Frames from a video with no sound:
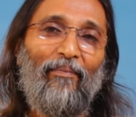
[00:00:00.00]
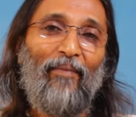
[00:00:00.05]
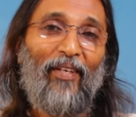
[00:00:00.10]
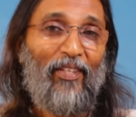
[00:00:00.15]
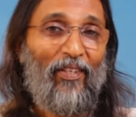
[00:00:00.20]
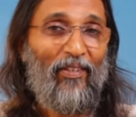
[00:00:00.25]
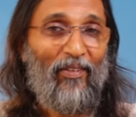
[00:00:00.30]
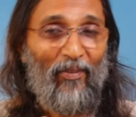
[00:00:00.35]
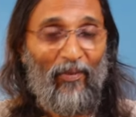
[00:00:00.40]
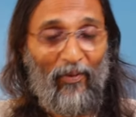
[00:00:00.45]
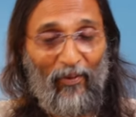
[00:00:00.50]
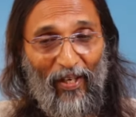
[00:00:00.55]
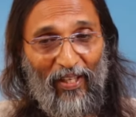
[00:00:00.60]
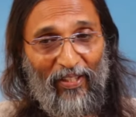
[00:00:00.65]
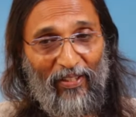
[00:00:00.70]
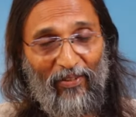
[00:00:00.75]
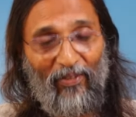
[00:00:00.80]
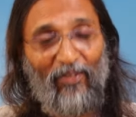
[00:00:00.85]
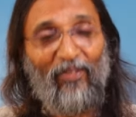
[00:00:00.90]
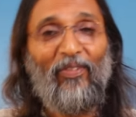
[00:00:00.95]
But who
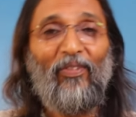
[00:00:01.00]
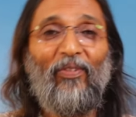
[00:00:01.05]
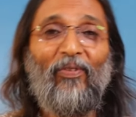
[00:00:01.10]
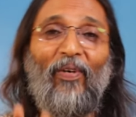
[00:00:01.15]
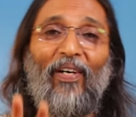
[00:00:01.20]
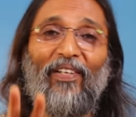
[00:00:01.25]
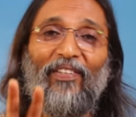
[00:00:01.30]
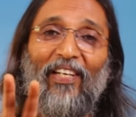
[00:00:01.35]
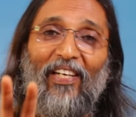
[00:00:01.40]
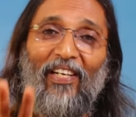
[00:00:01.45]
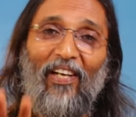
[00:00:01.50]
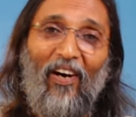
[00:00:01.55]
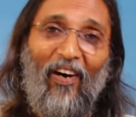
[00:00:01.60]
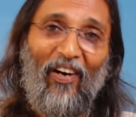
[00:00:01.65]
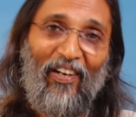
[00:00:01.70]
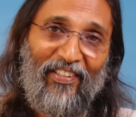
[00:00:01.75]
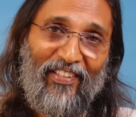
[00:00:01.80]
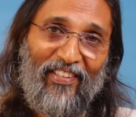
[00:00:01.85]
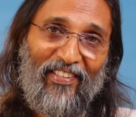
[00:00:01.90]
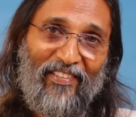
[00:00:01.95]
are you? You are the
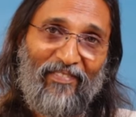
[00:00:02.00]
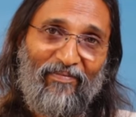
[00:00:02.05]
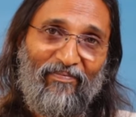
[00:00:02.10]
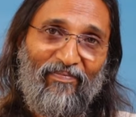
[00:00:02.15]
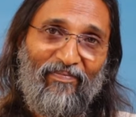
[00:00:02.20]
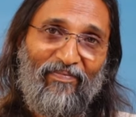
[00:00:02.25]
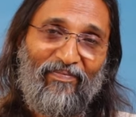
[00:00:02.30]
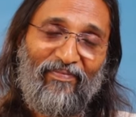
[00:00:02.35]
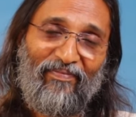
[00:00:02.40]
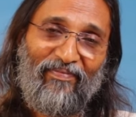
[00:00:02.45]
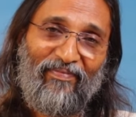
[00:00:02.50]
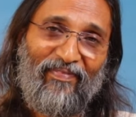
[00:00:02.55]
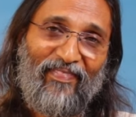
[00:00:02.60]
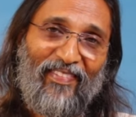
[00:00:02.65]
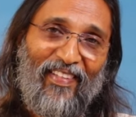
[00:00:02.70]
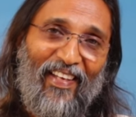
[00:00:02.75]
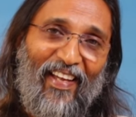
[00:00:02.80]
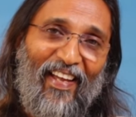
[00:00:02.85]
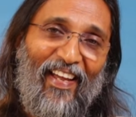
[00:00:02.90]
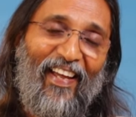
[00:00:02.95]
Lord.
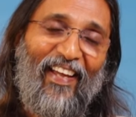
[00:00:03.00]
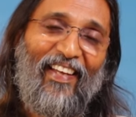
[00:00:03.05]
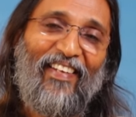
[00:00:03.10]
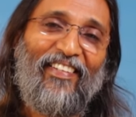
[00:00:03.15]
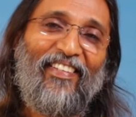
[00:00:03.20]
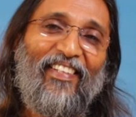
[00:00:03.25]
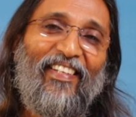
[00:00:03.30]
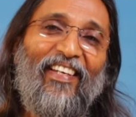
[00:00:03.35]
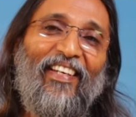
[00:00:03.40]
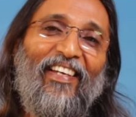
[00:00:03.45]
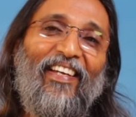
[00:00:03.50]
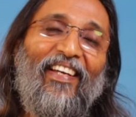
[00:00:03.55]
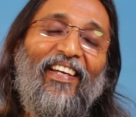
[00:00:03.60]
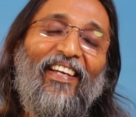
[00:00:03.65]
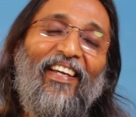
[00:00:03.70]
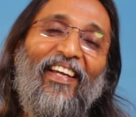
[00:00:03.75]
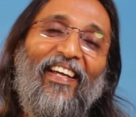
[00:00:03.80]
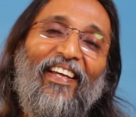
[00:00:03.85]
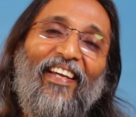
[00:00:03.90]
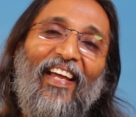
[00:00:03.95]
And
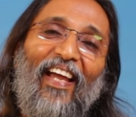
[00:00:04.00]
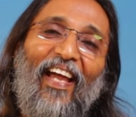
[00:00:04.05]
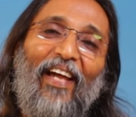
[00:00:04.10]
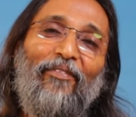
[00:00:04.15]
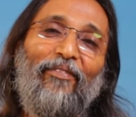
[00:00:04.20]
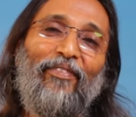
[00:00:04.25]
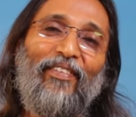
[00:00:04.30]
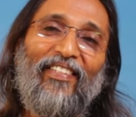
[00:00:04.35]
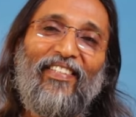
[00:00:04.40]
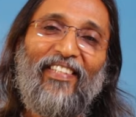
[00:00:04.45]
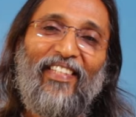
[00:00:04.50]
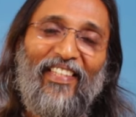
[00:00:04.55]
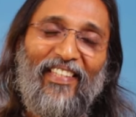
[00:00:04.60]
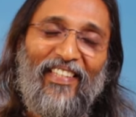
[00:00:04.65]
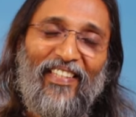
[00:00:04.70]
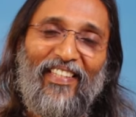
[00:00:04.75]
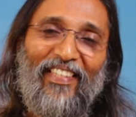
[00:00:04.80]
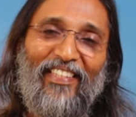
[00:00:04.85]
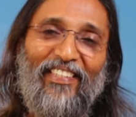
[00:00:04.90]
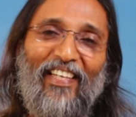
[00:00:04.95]

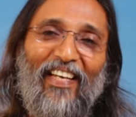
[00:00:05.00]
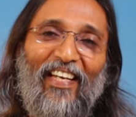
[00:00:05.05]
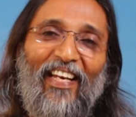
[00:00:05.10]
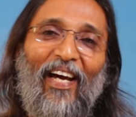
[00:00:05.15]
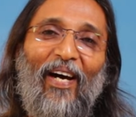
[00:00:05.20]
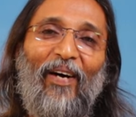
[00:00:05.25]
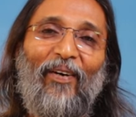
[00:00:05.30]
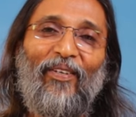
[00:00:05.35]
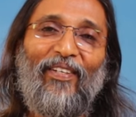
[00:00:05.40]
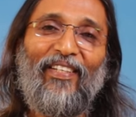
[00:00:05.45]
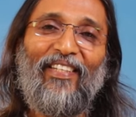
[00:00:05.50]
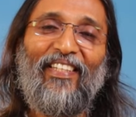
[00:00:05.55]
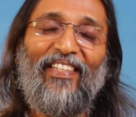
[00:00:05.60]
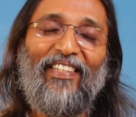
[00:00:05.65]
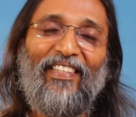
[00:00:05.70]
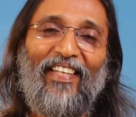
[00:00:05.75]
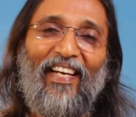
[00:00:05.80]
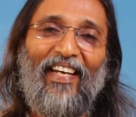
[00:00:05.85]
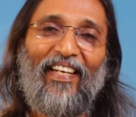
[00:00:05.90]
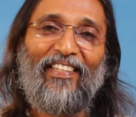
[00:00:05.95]
everything is allowed
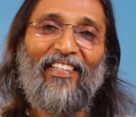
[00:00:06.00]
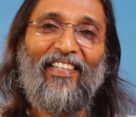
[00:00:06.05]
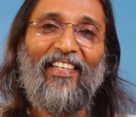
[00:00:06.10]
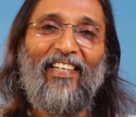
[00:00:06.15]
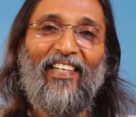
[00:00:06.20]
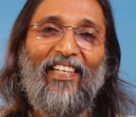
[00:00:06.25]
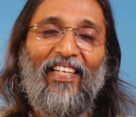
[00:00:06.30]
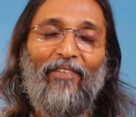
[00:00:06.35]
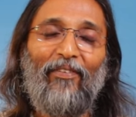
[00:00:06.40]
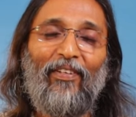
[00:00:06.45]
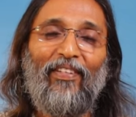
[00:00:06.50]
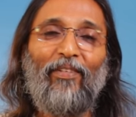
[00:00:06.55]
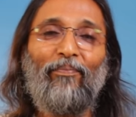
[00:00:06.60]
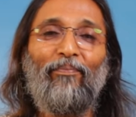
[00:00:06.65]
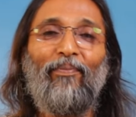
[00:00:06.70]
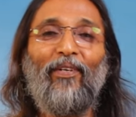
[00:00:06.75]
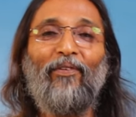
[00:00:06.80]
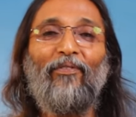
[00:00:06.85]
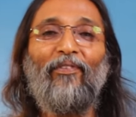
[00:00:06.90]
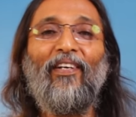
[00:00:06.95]
in that, even the
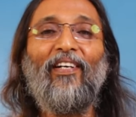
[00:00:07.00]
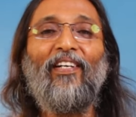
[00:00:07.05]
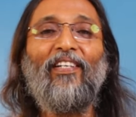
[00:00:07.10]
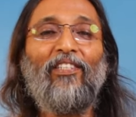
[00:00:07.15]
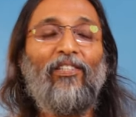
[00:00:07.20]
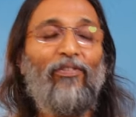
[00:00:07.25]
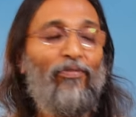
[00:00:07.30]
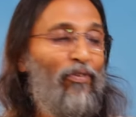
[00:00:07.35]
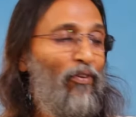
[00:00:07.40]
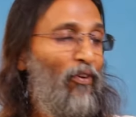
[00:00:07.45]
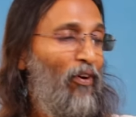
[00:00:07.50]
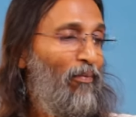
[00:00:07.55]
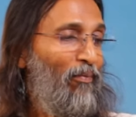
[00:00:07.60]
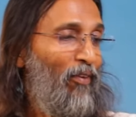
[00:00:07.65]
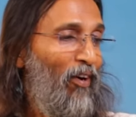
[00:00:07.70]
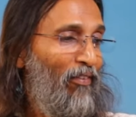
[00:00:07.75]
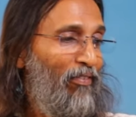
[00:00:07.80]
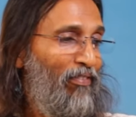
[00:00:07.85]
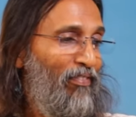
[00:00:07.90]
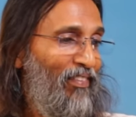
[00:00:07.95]
perverse form
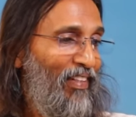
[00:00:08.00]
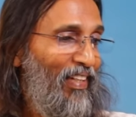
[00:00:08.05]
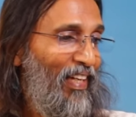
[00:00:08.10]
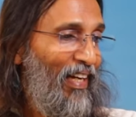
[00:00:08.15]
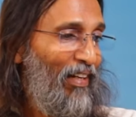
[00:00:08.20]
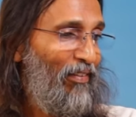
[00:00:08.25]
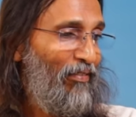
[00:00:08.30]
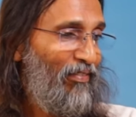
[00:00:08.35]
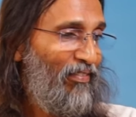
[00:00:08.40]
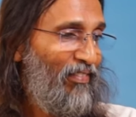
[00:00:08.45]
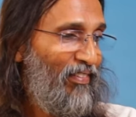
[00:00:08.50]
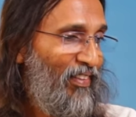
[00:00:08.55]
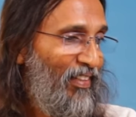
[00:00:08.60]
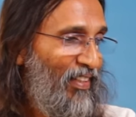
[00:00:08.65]
of love,